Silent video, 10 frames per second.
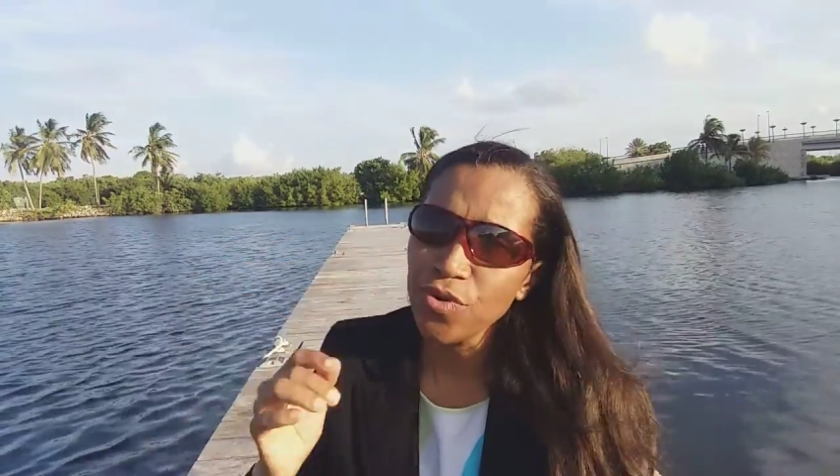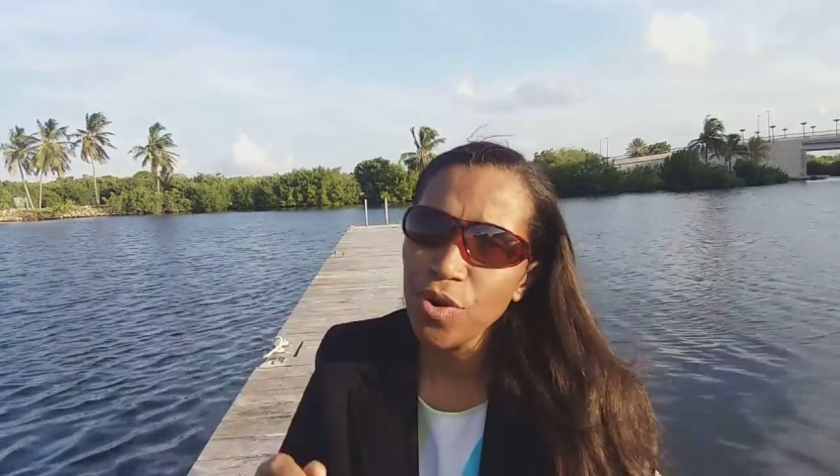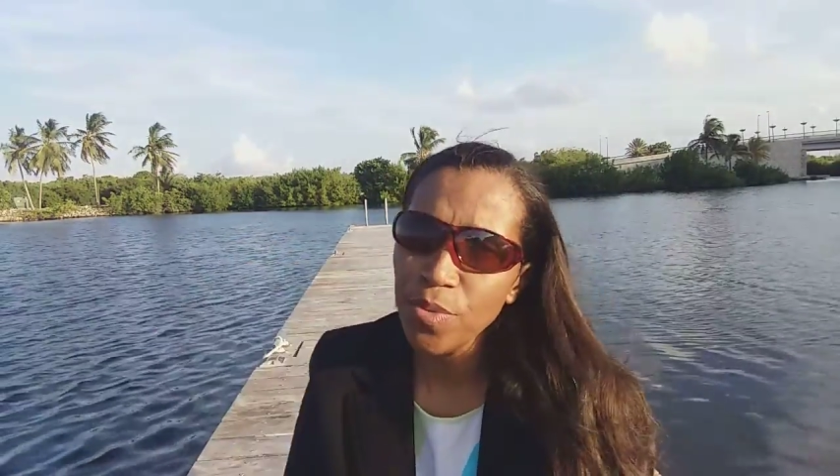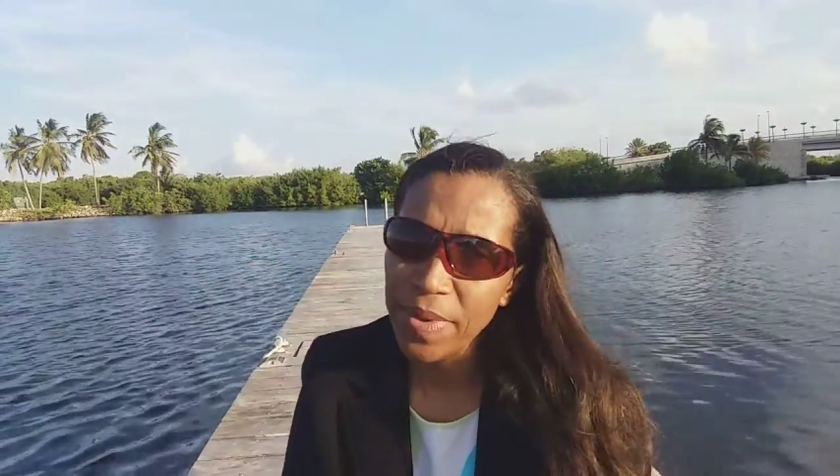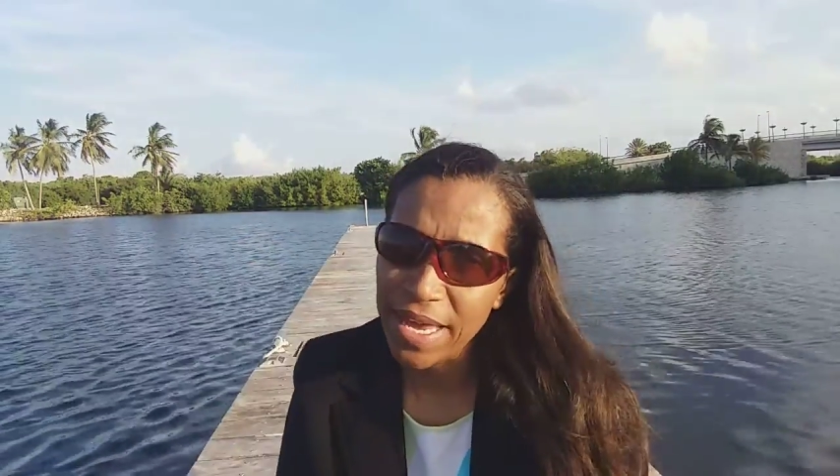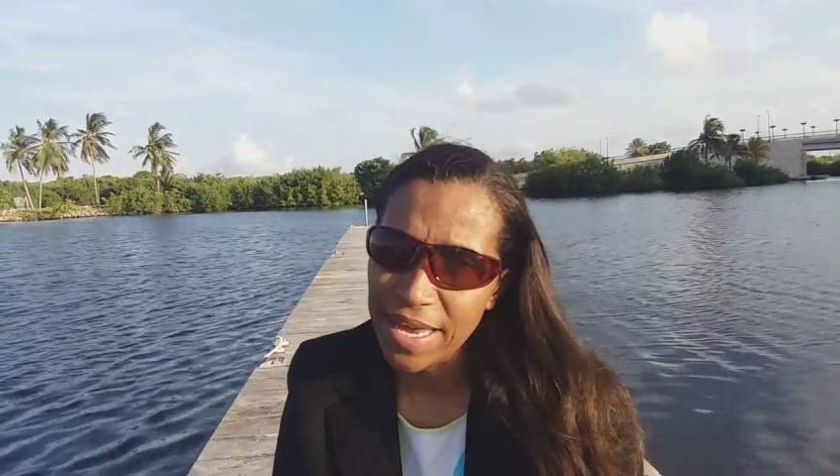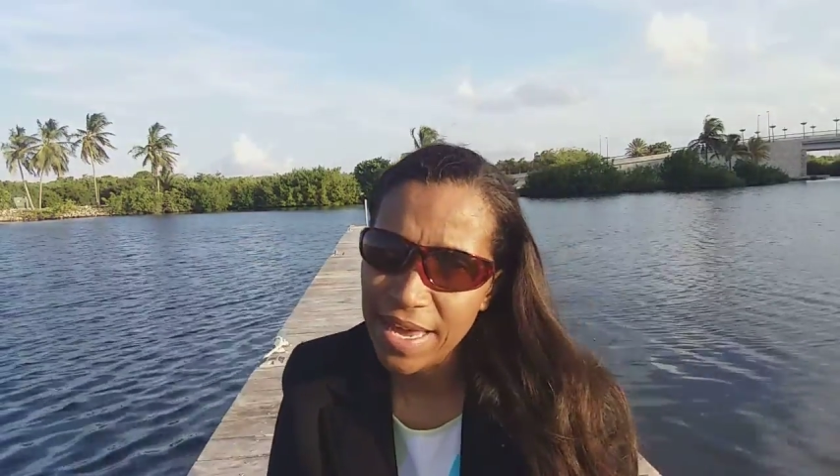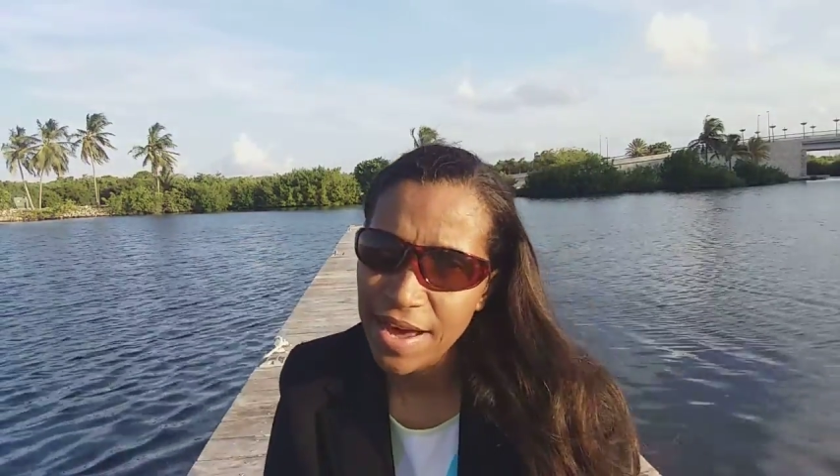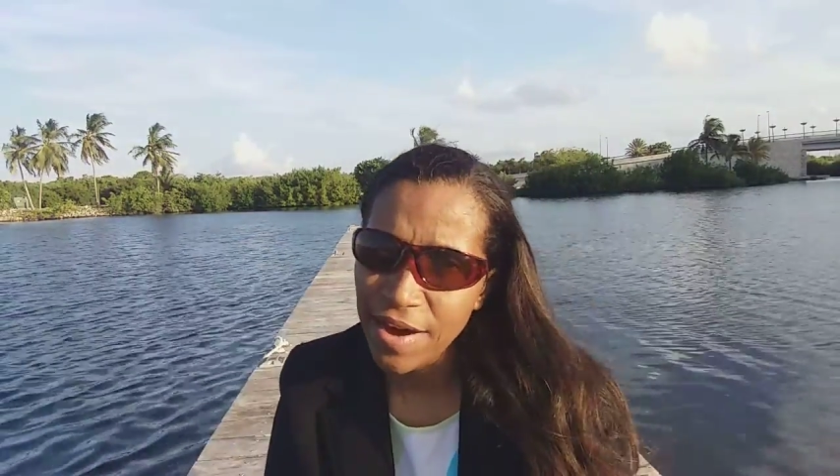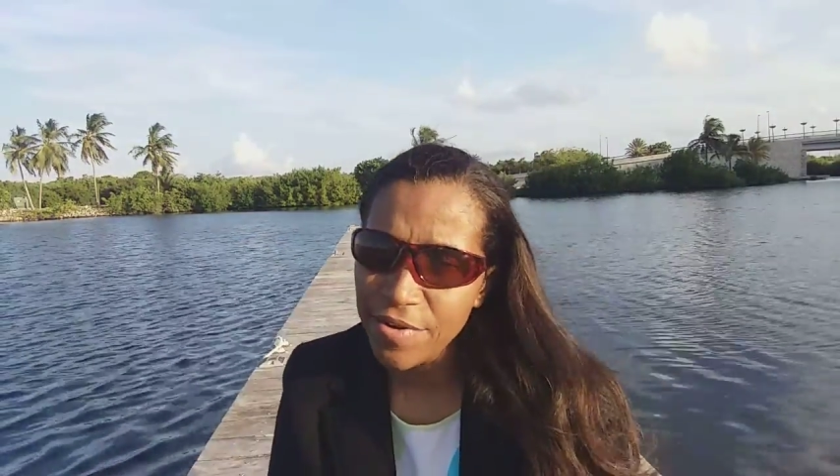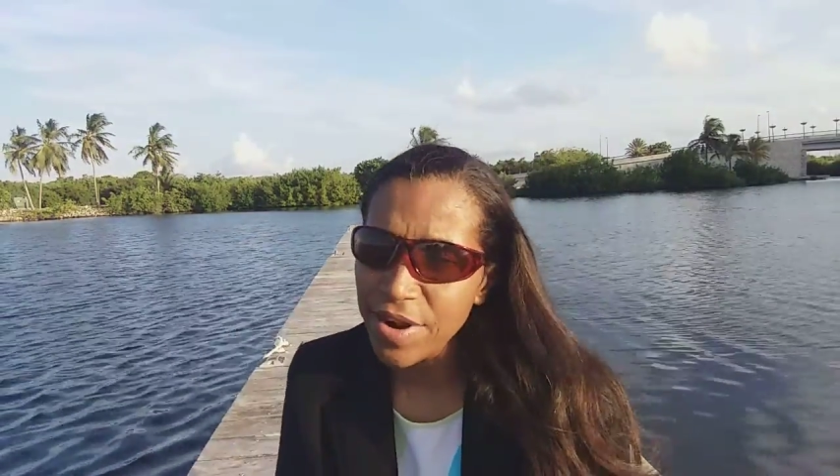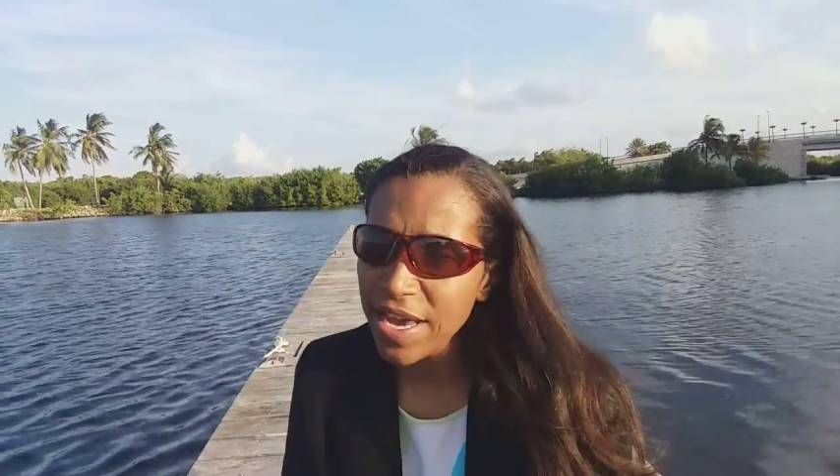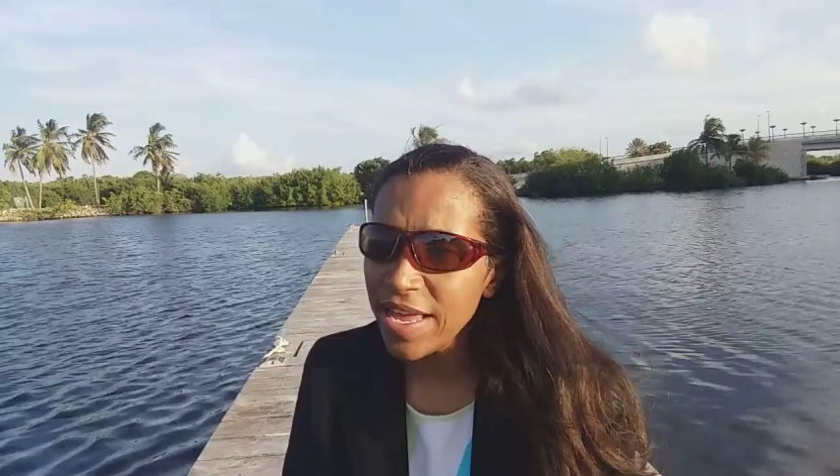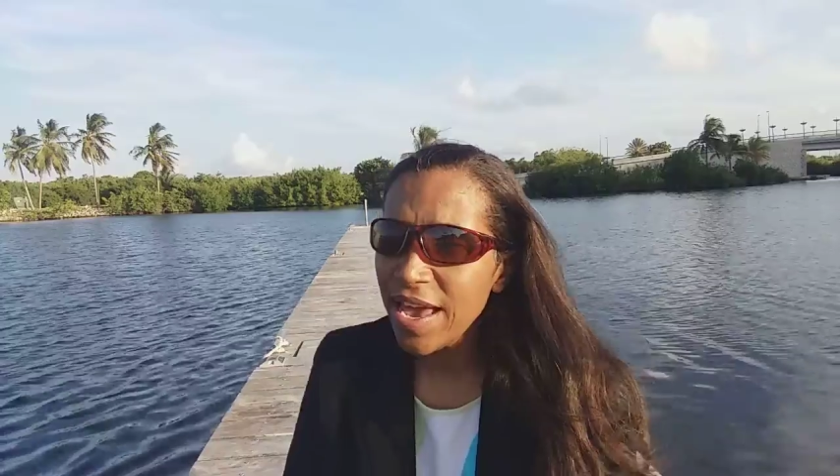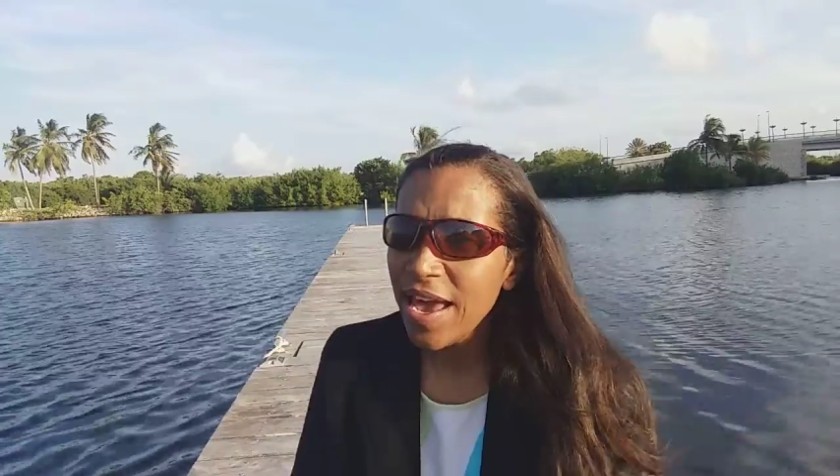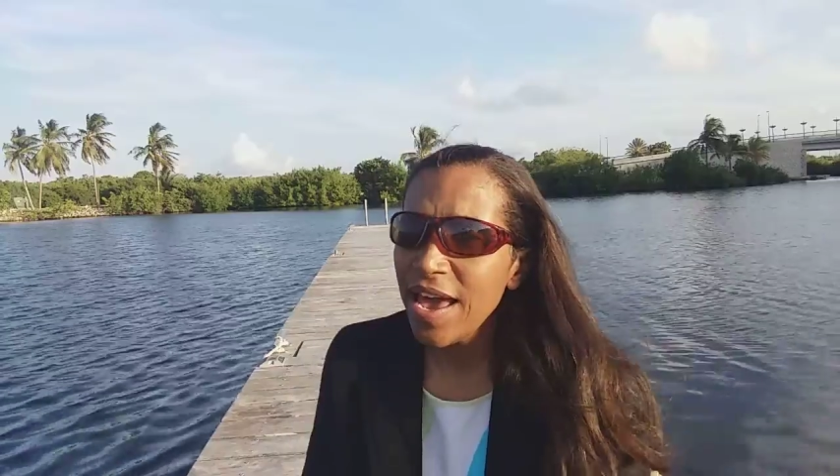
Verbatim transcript: grooming. All right,